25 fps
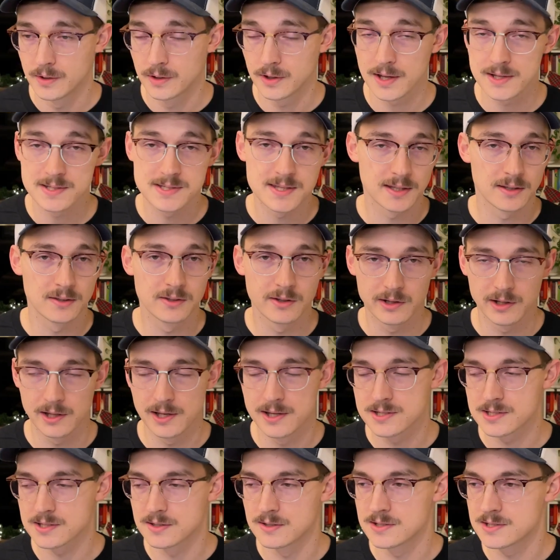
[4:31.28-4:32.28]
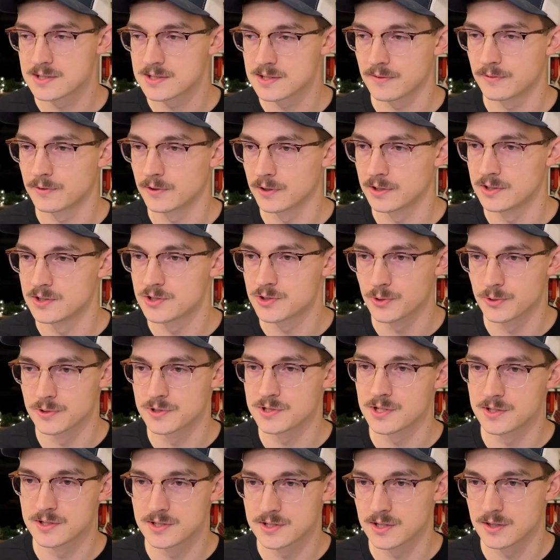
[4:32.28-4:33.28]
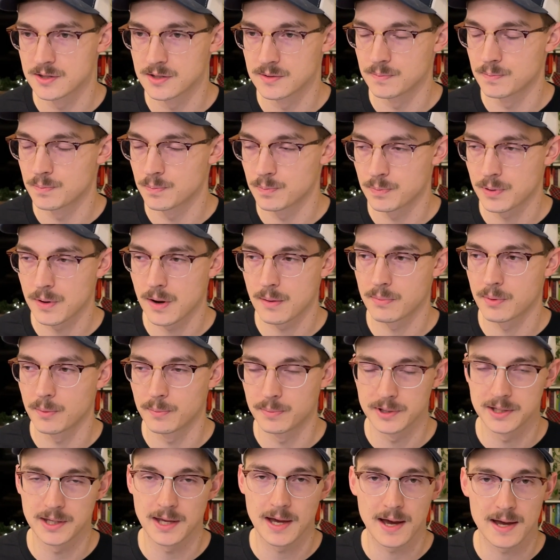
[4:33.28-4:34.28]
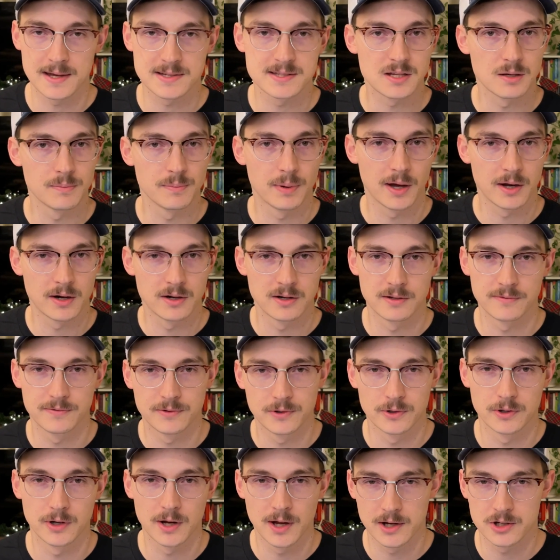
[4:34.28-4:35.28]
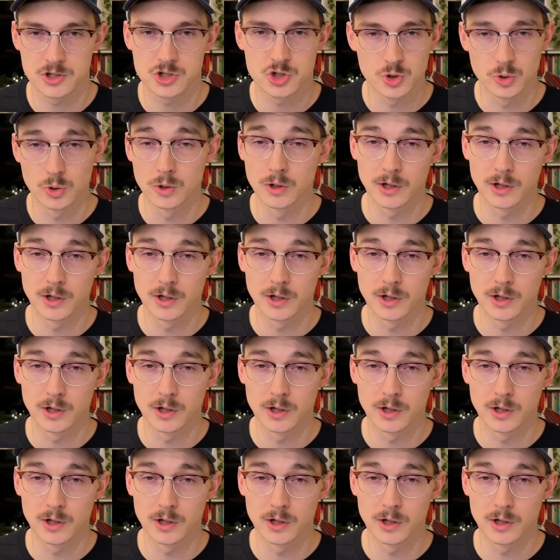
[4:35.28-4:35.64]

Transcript: Last thing on the list, and this definitely sorts into the probably ask about it if you're not sure